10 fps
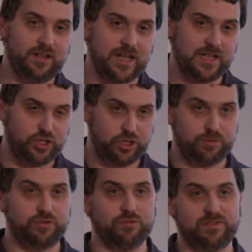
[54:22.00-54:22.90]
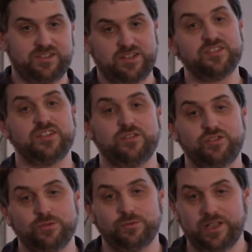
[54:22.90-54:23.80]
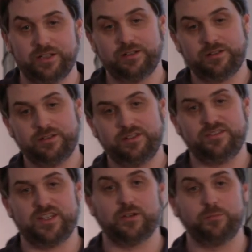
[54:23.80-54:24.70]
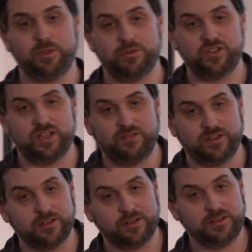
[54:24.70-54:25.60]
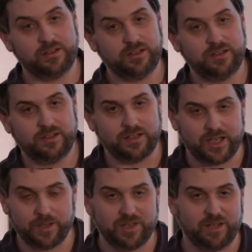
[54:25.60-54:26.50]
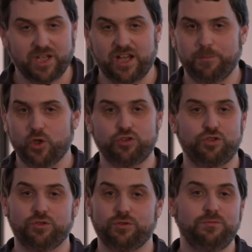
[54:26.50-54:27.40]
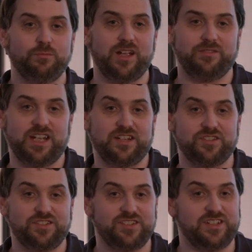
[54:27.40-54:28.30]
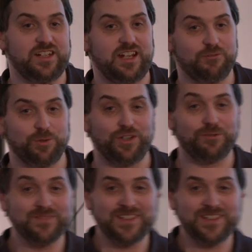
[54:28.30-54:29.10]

and use your existing tooling to help you achieve it. But I'm not sure whether Nessus is in there or not